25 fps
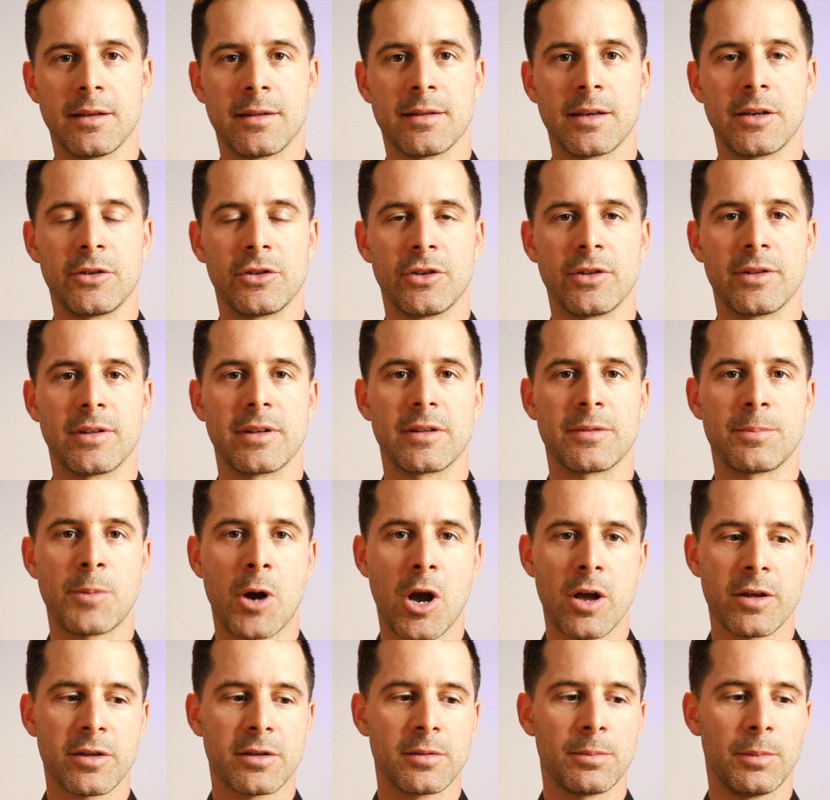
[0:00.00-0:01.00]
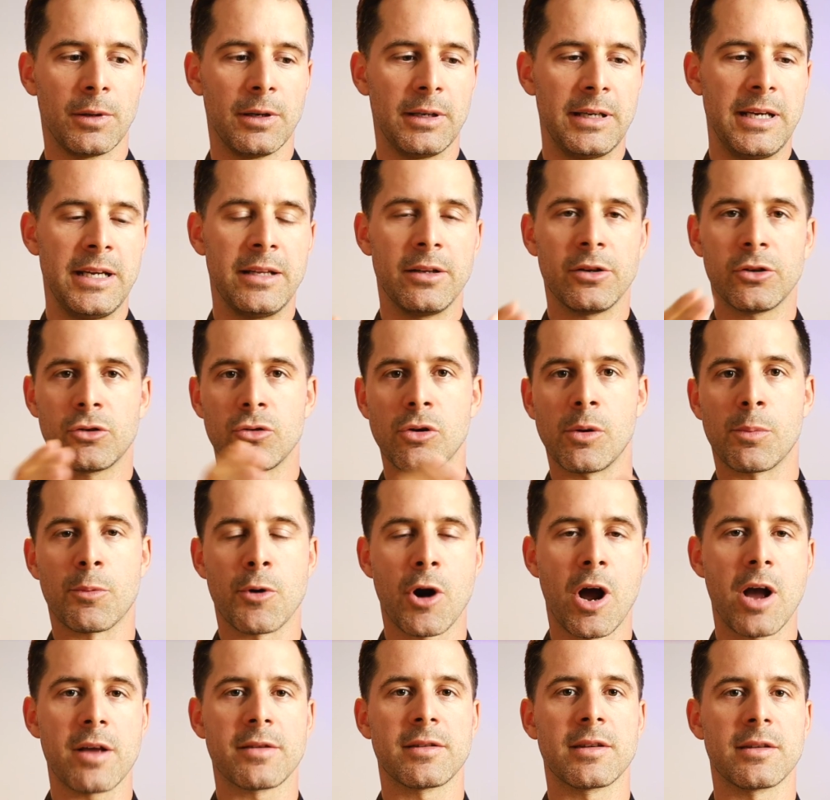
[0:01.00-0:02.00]
decisions as possible, either to a
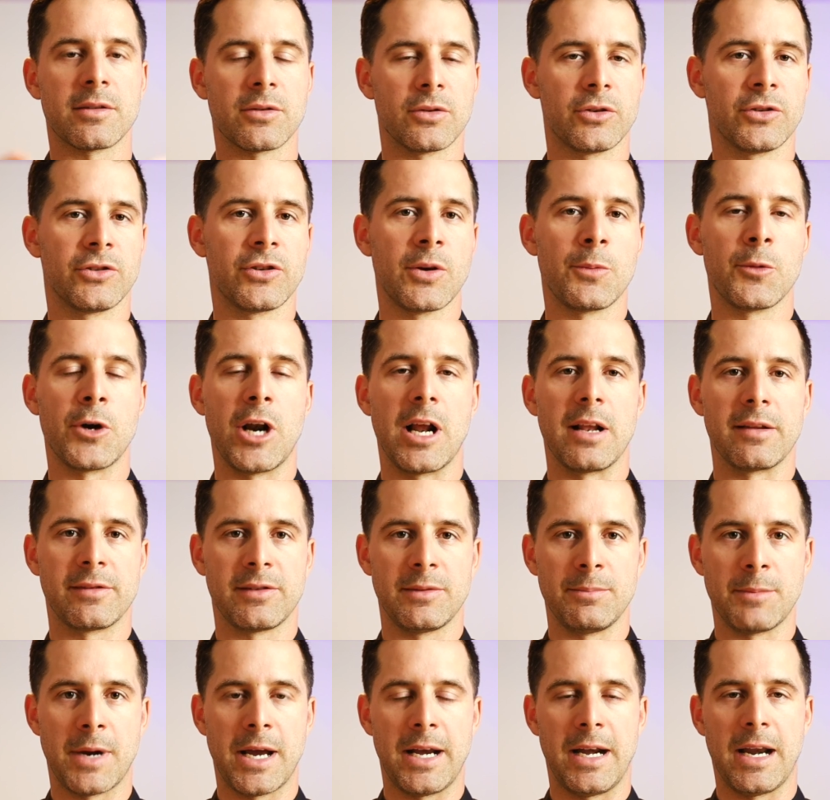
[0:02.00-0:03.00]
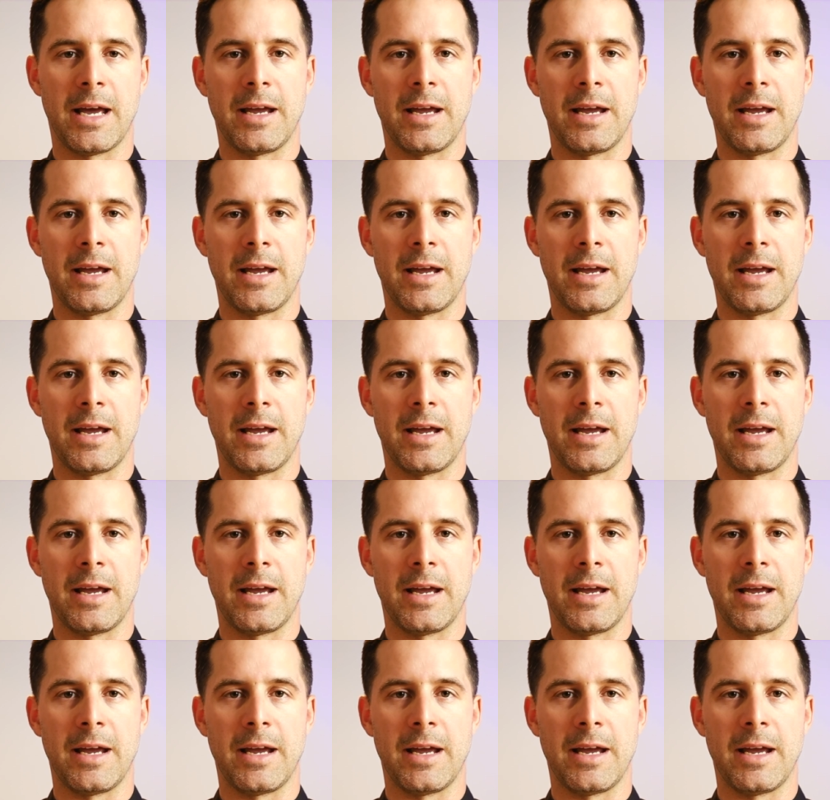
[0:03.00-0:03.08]
process or someone else in my